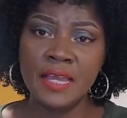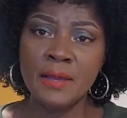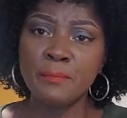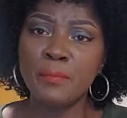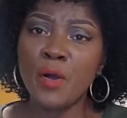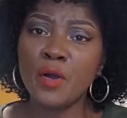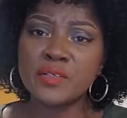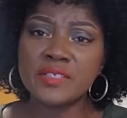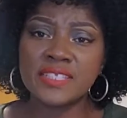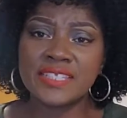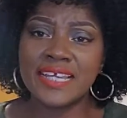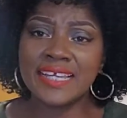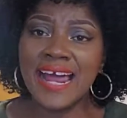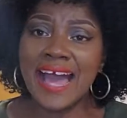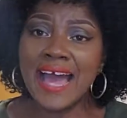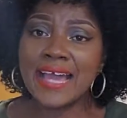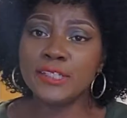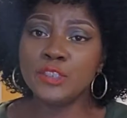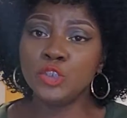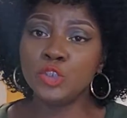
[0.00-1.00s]
Paul said,
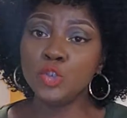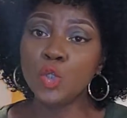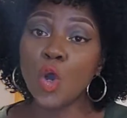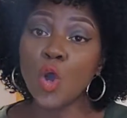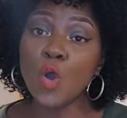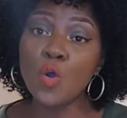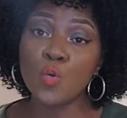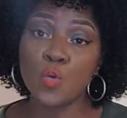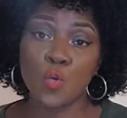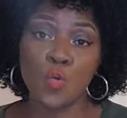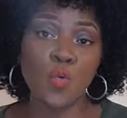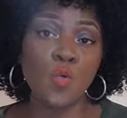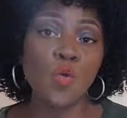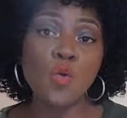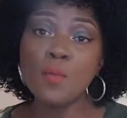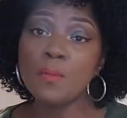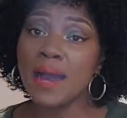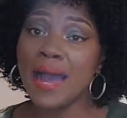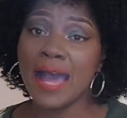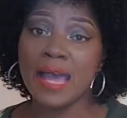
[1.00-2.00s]
I know
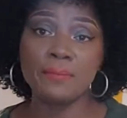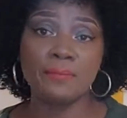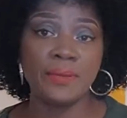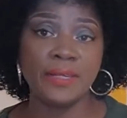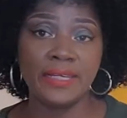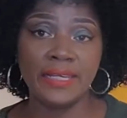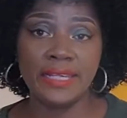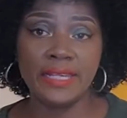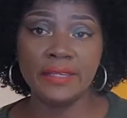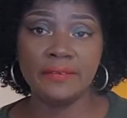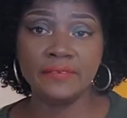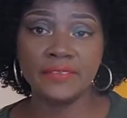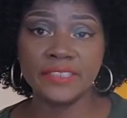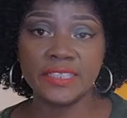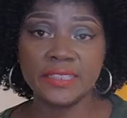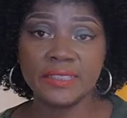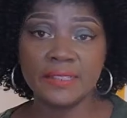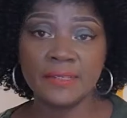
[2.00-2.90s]
whom I believed.